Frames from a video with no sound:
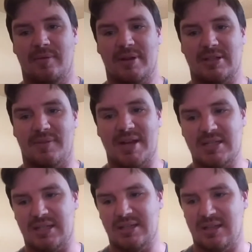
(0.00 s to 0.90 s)

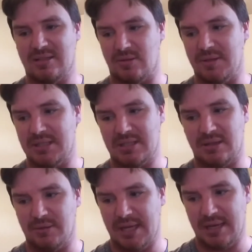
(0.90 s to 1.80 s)
eventually the story's just
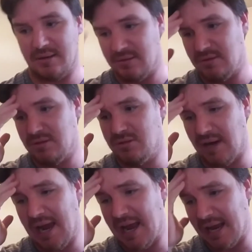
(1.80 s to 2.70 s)
going to get
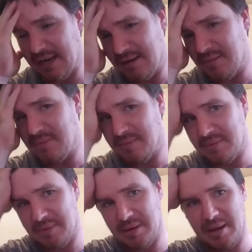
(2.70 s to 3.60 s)
dry,
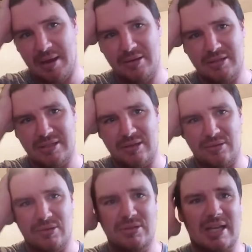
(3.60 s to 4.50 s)
and you're just going
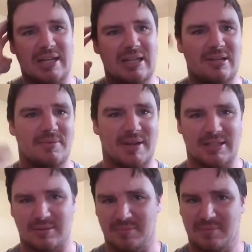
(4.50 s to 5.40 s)
to lose ideas because
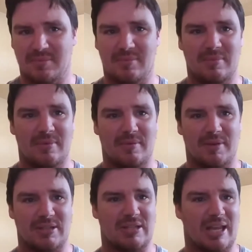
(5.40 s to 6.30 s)

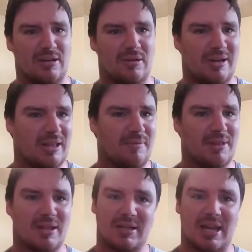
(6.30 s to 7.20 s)
you can't do anything with
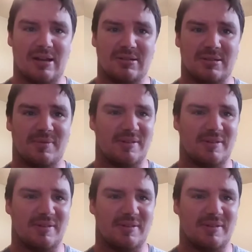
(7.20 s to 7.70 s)
other characters,